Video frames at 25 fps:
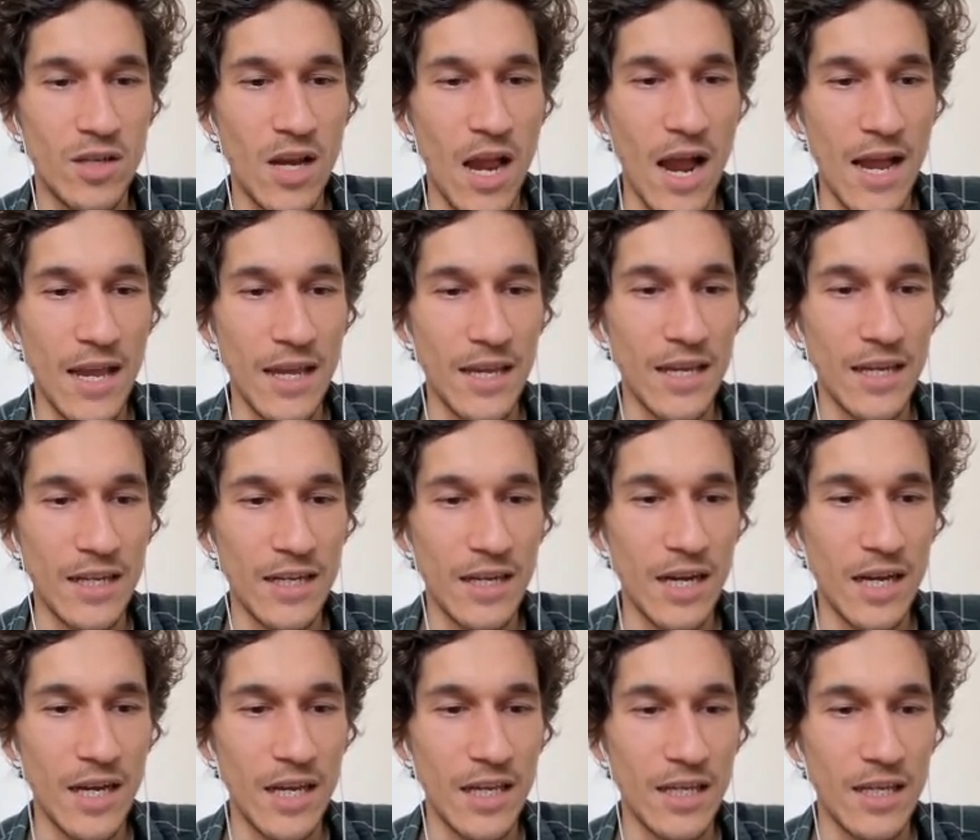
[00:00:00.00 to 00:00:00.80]

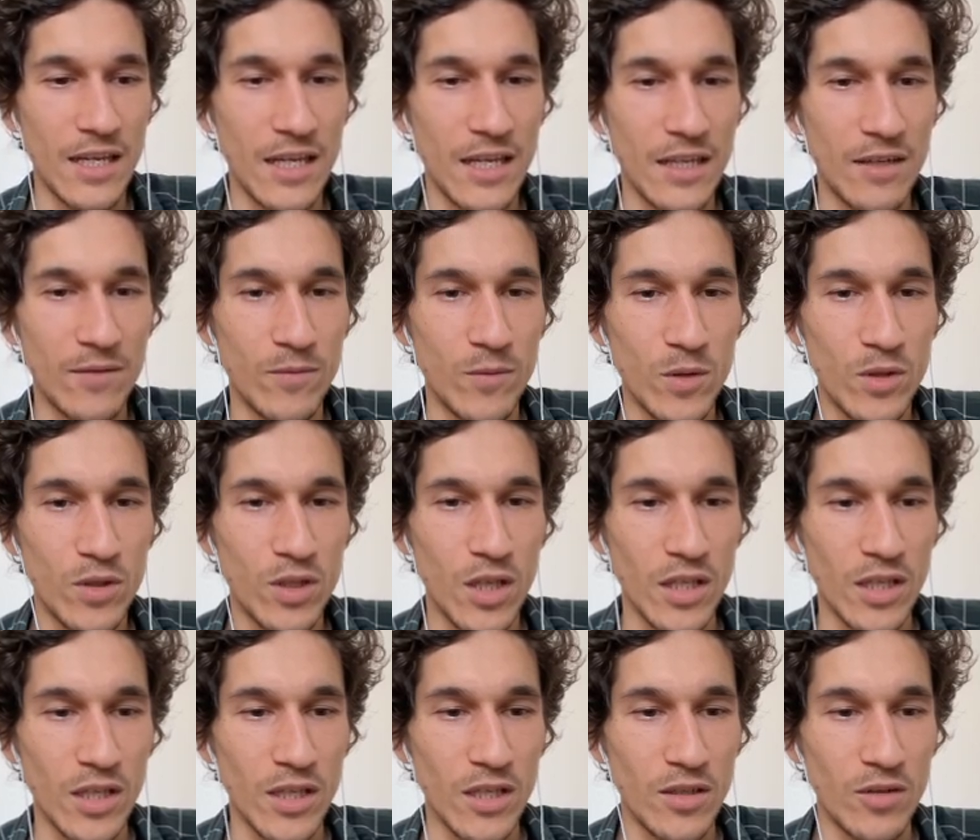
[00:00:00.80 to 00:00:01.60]

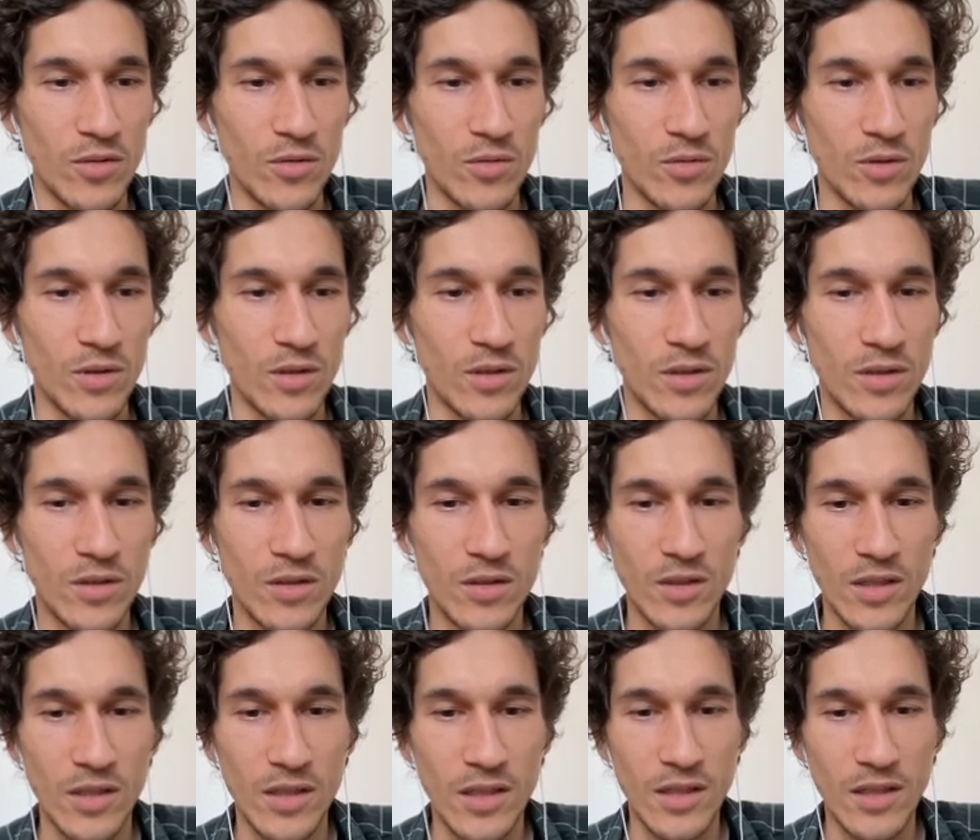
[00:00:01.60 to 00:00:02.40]
can do?
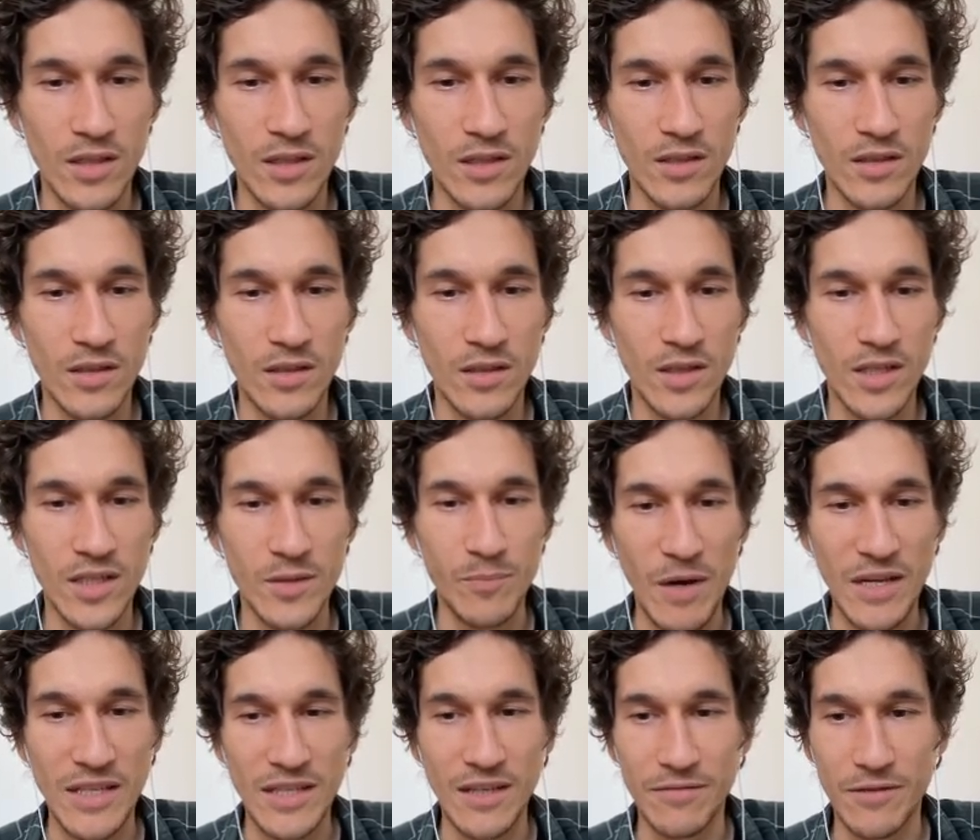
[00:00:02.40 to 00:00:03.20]
Let's
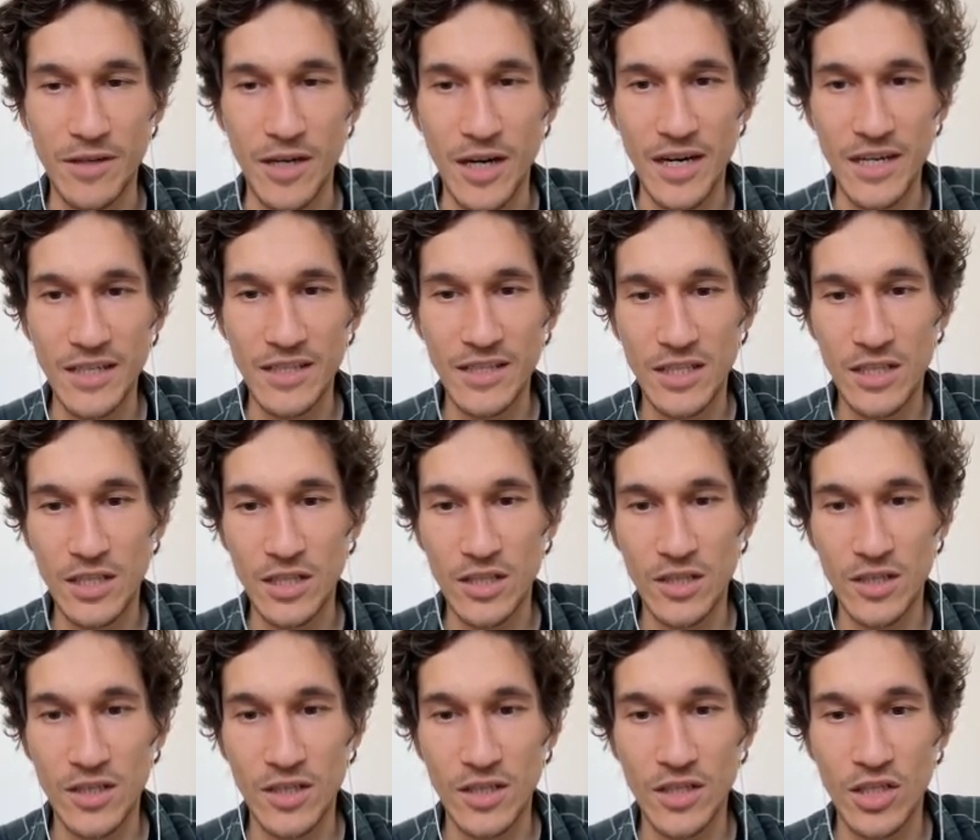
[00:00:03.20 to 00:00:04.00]
buy dev cards
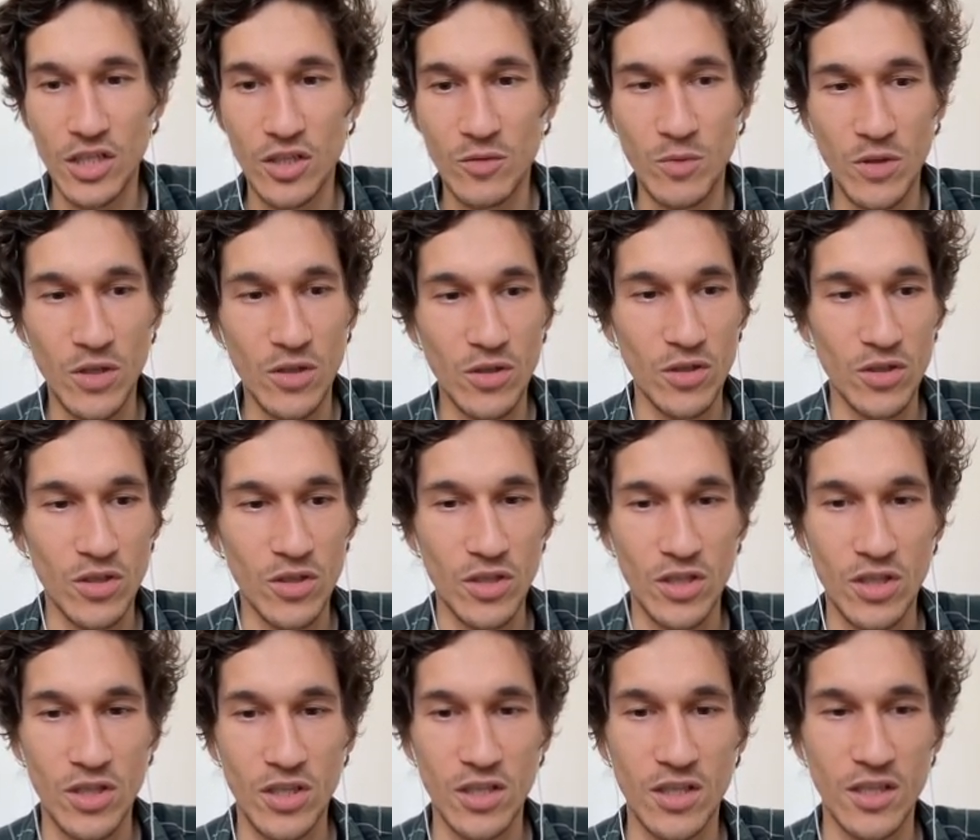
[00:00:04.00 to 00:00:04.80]
just because
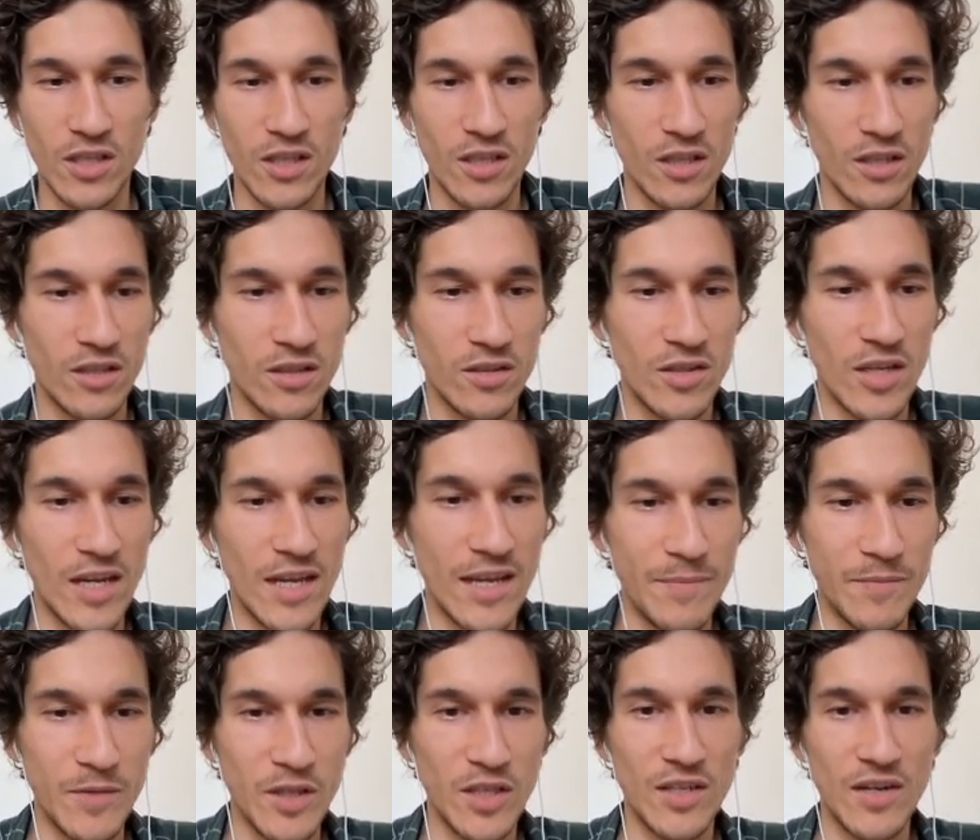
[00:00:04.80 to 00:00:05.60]
it's
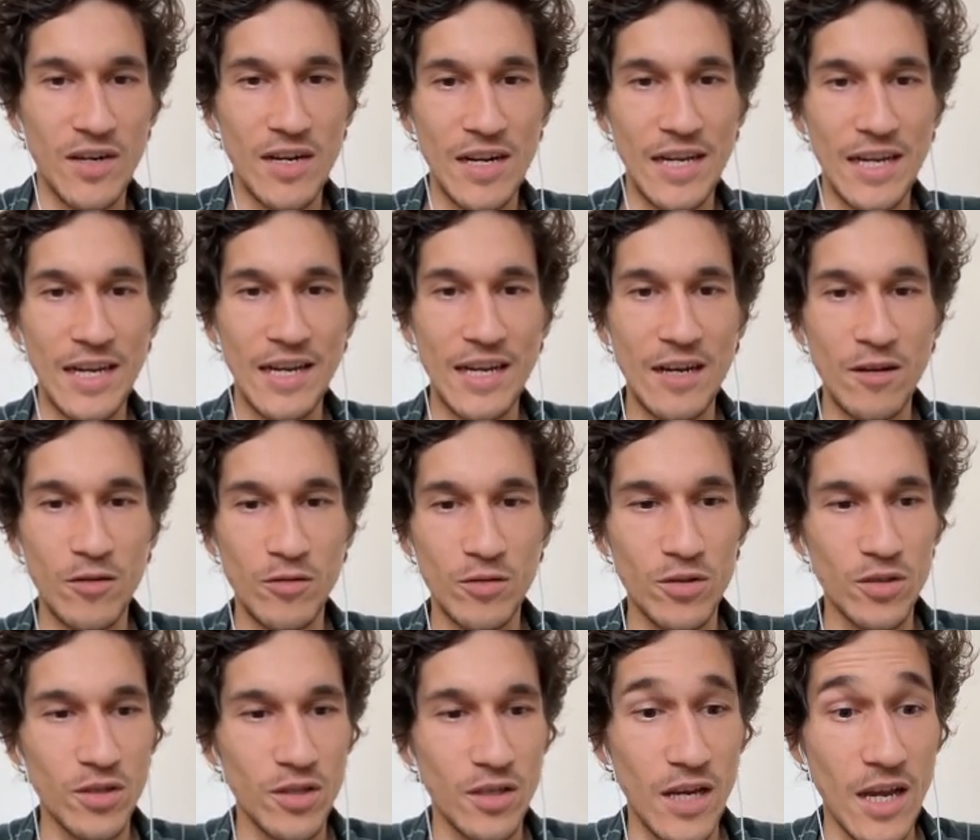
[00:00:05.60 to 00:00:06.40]
time is running
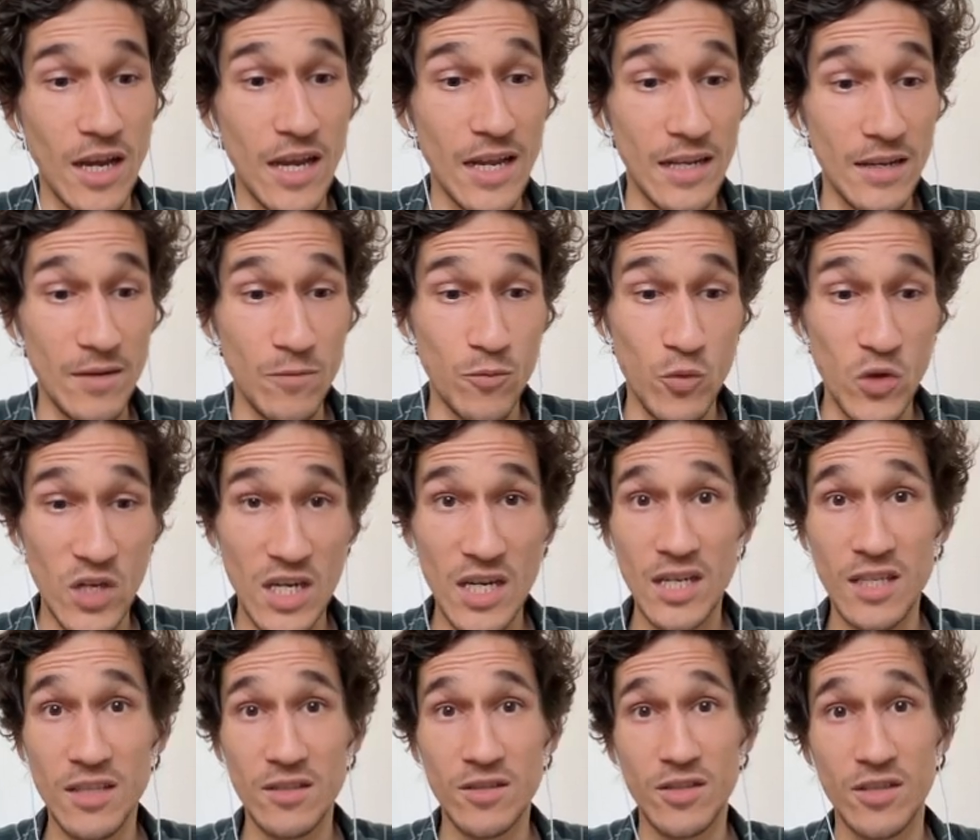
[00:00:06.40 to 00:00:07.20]
out and we
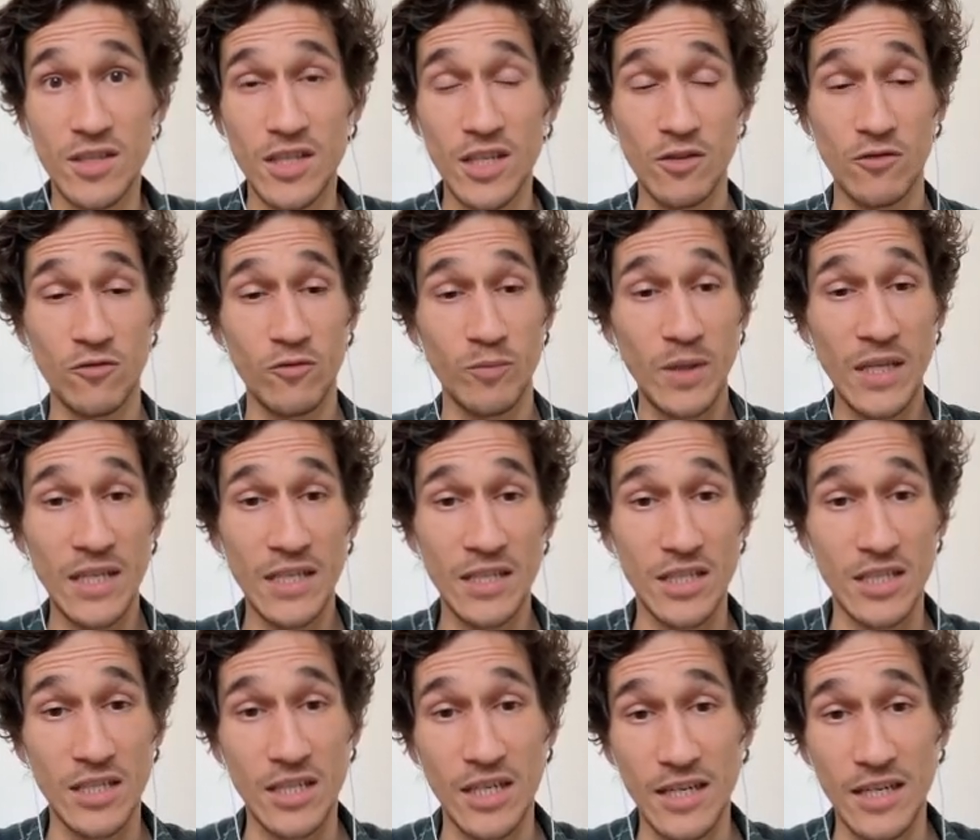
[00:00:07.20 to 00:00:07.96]
got the Year of Plenty.